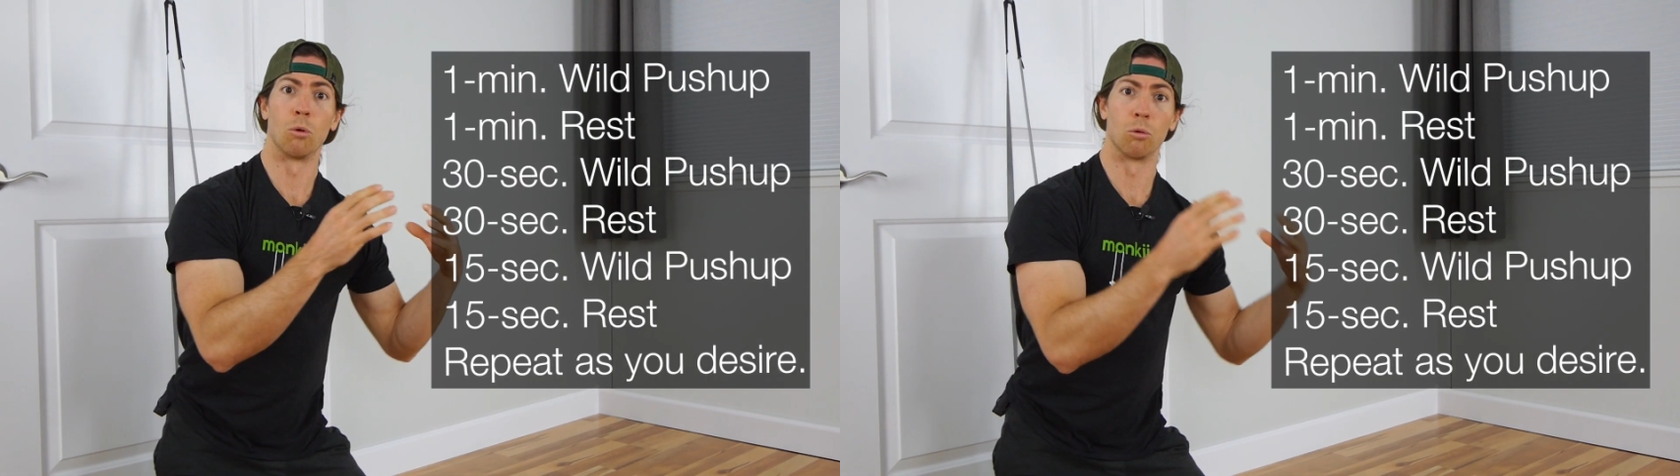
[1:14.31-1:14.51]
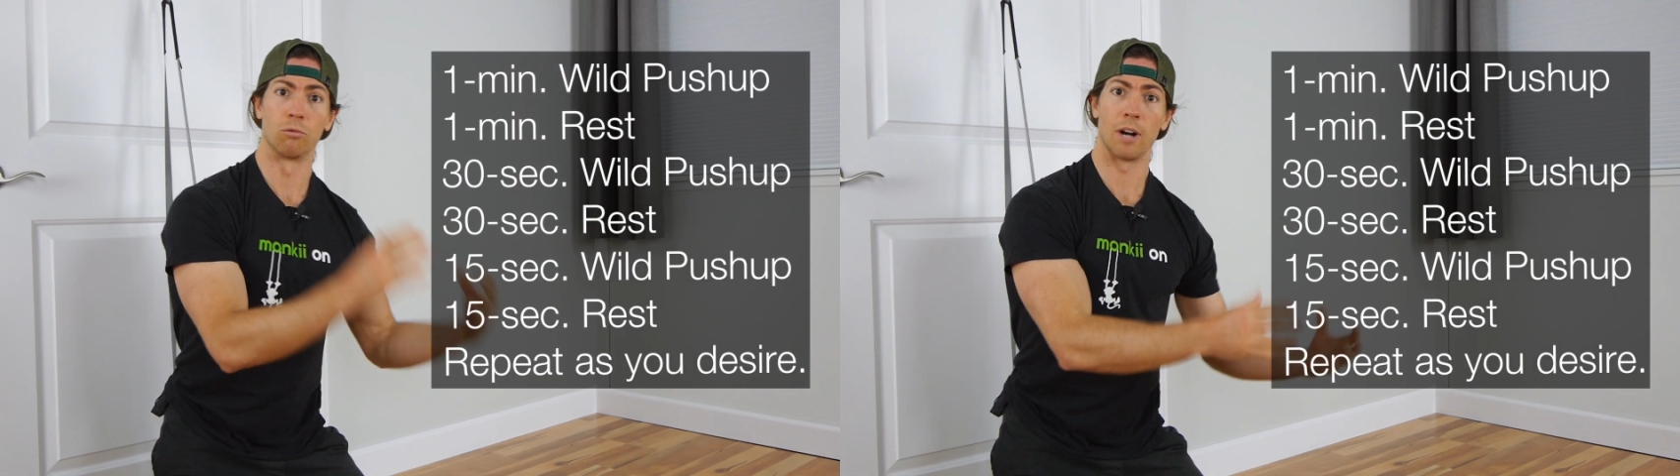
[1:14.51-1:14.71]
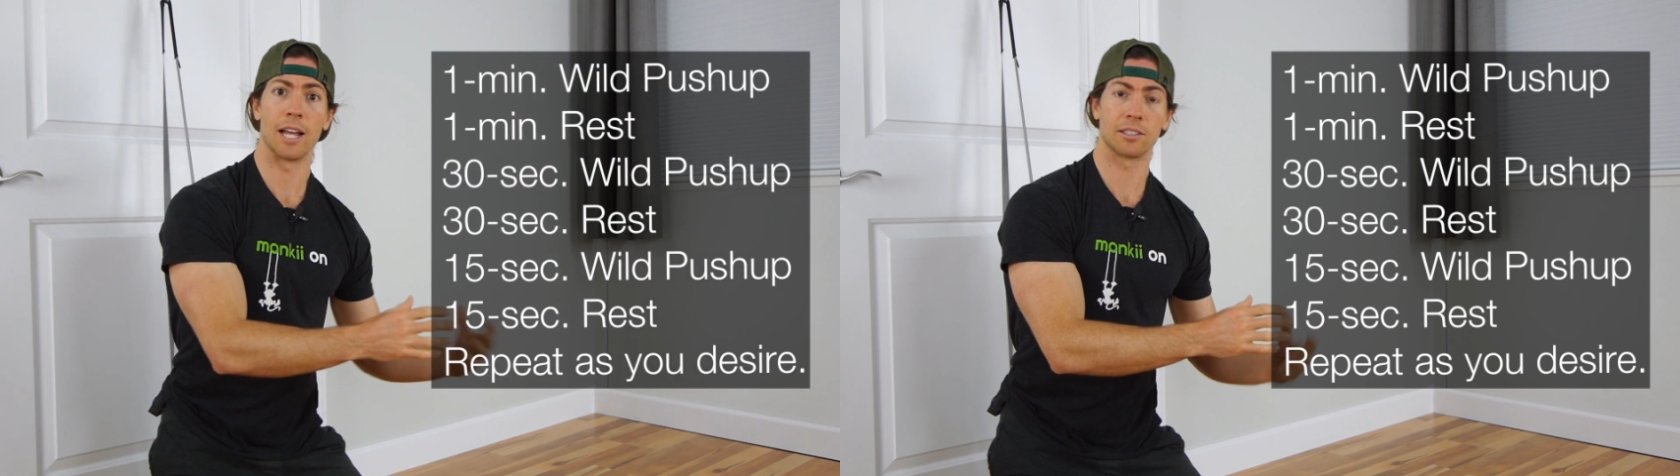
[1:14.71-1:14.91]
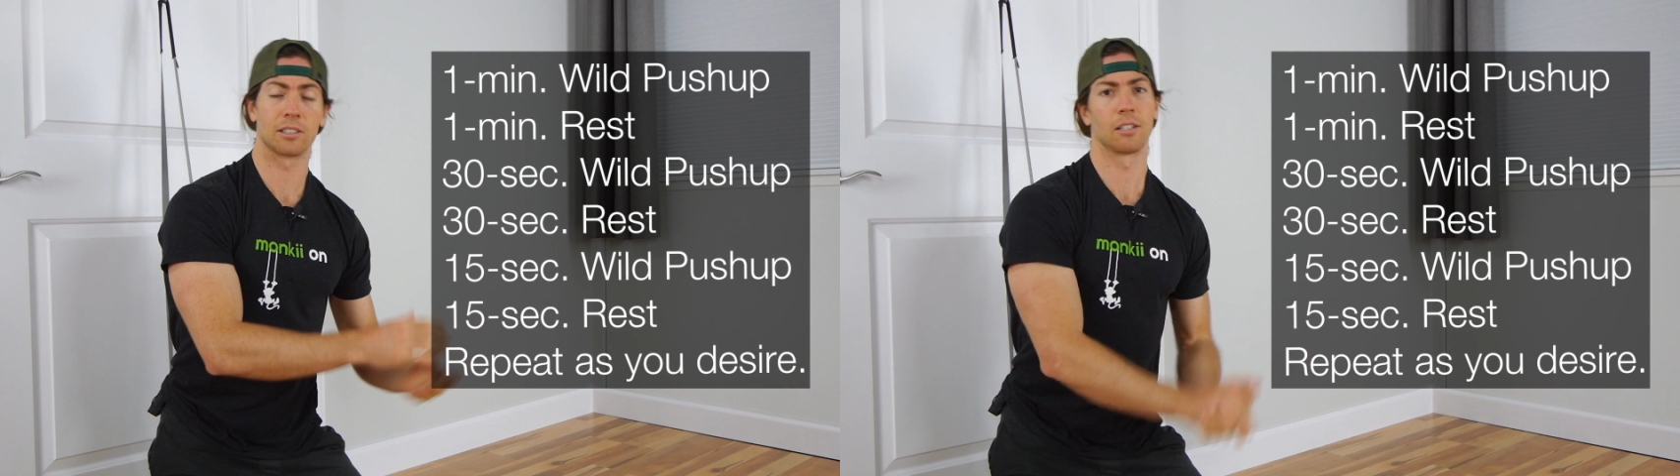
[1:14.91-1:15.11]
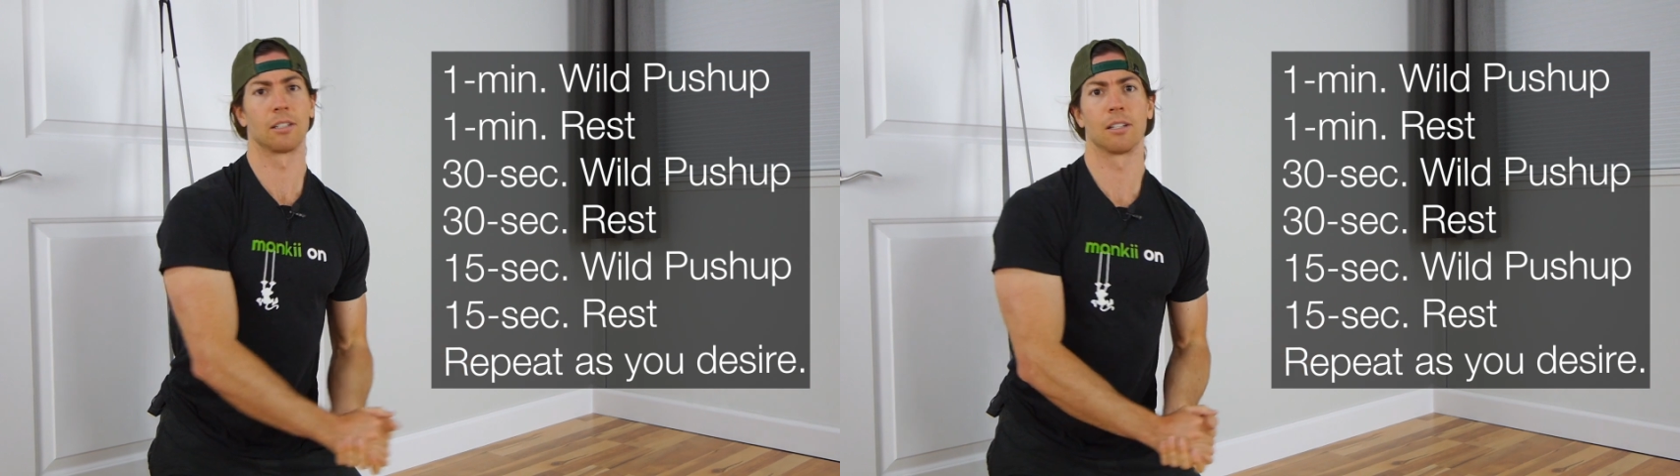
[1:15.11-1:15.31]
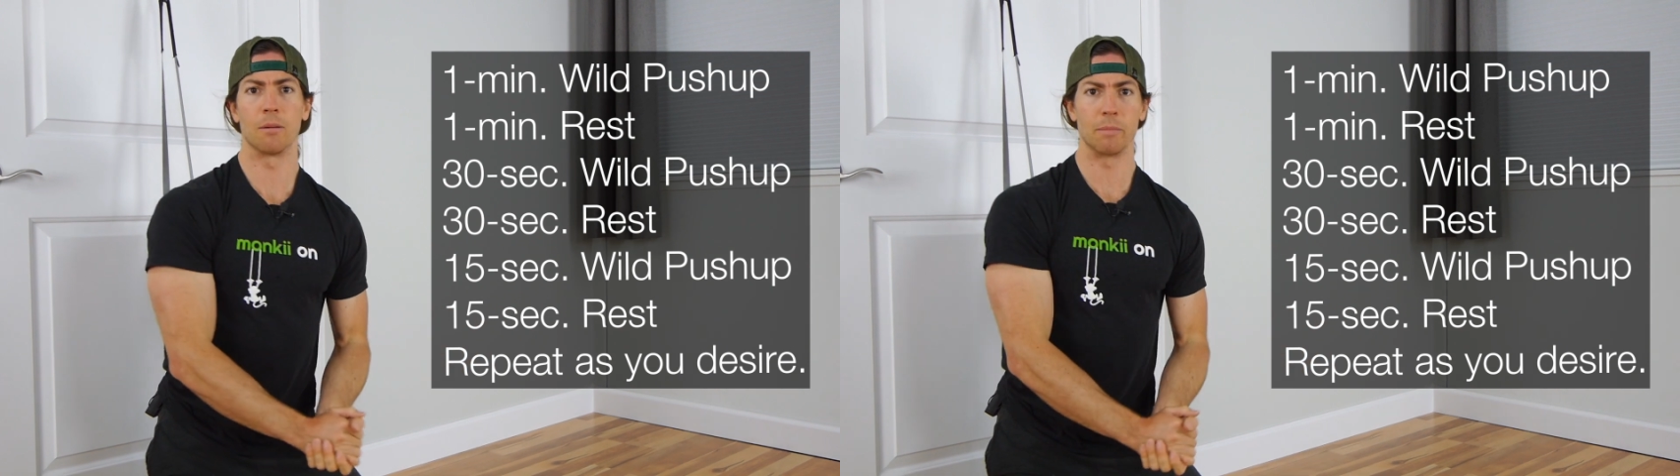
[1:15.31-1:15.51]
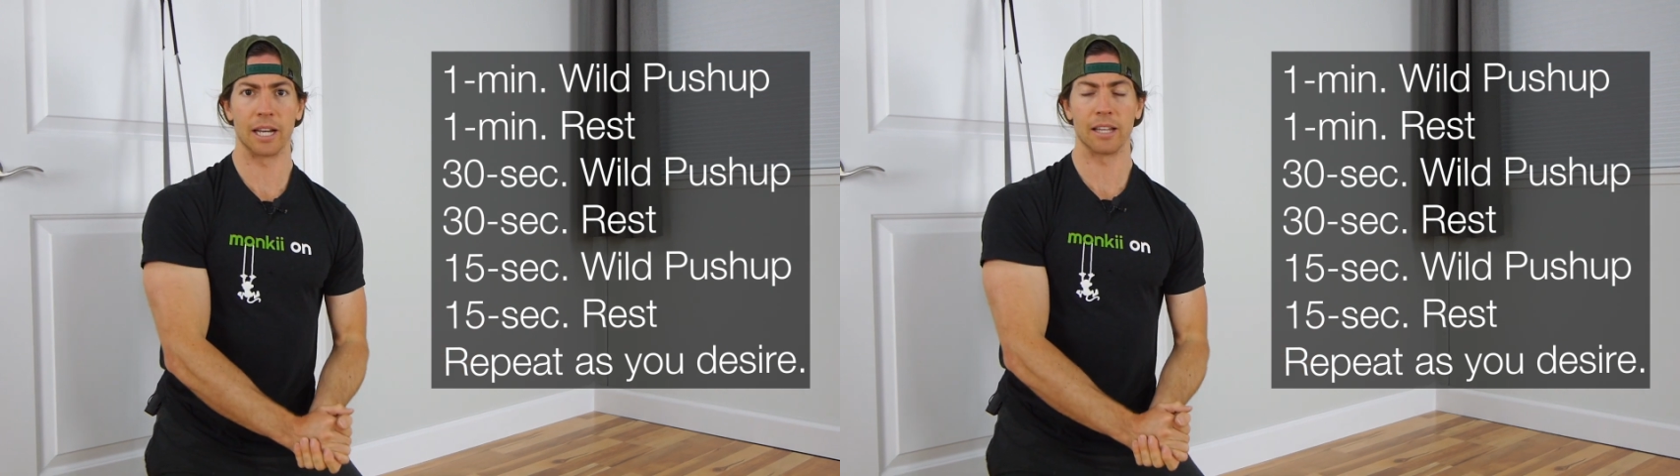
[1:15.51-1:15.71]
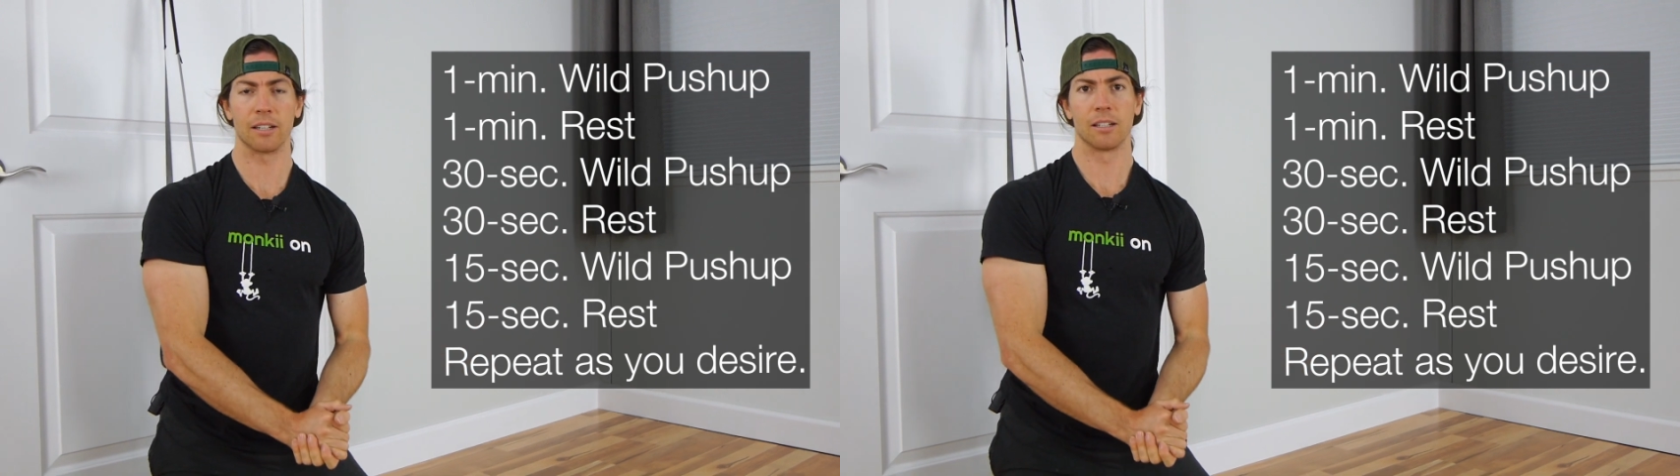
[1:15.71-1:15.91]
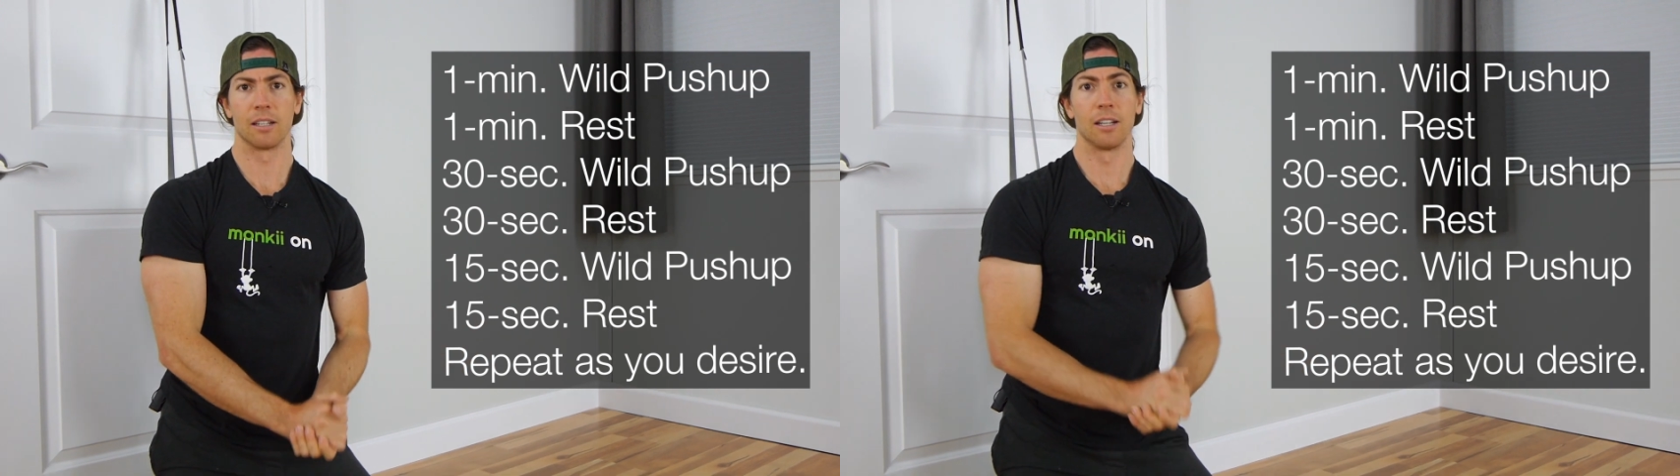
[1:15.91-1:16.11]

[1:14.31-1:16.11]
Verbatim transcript: we'll rest a minute.